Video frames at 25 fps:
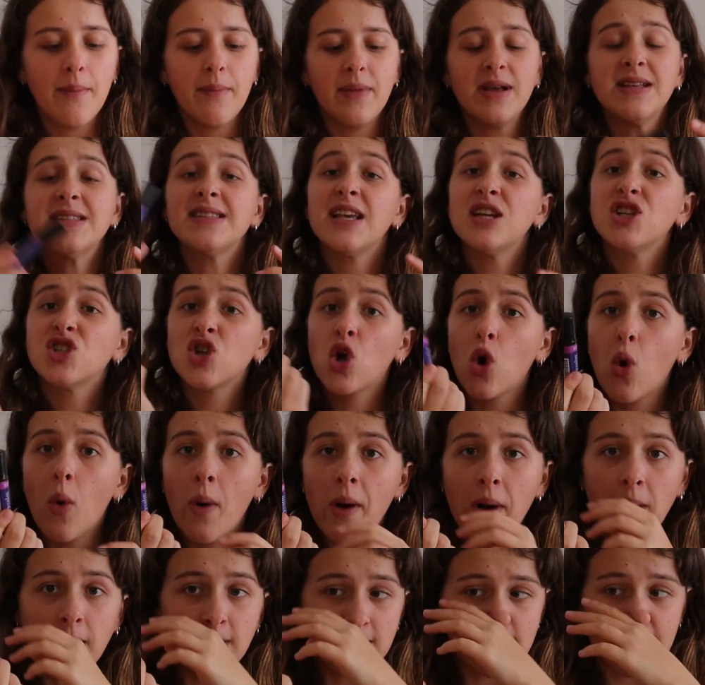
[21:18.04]
Essential
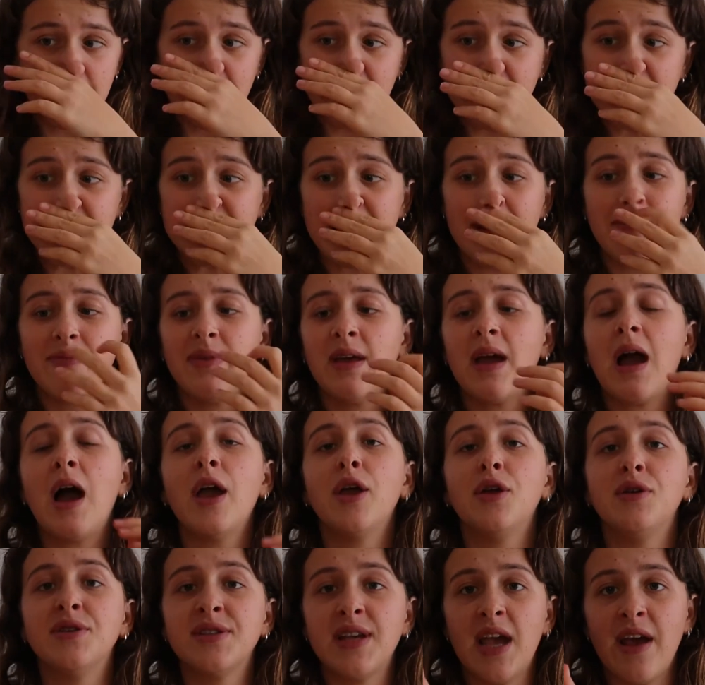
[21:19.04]
oils. This is something I
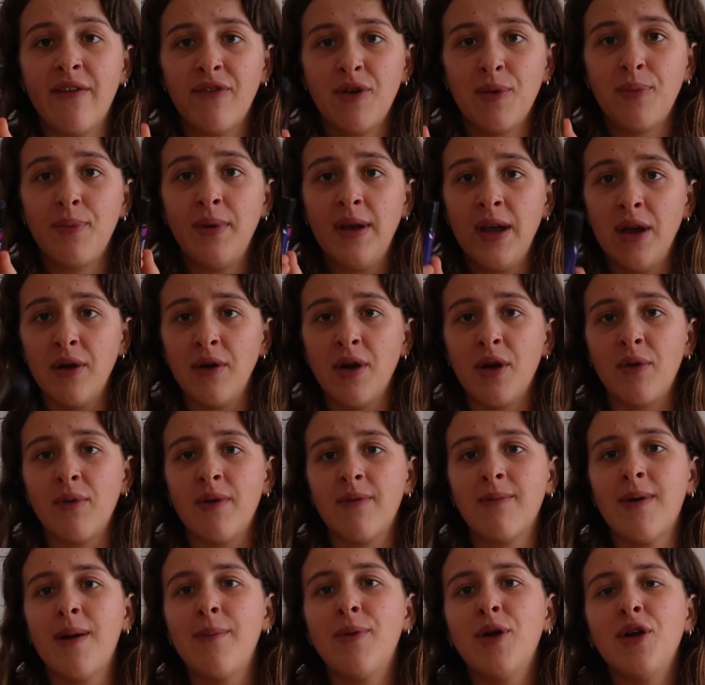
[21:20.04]
use every period
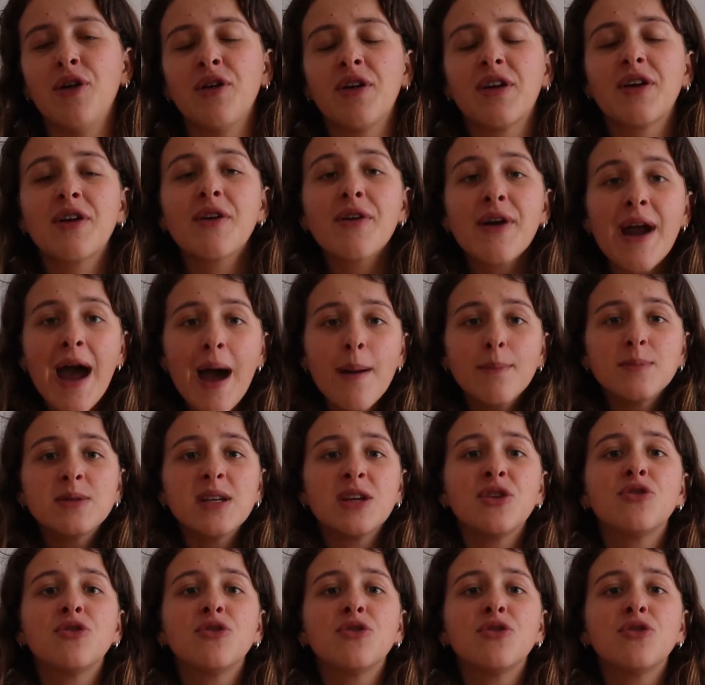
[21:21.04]
with my period cramps.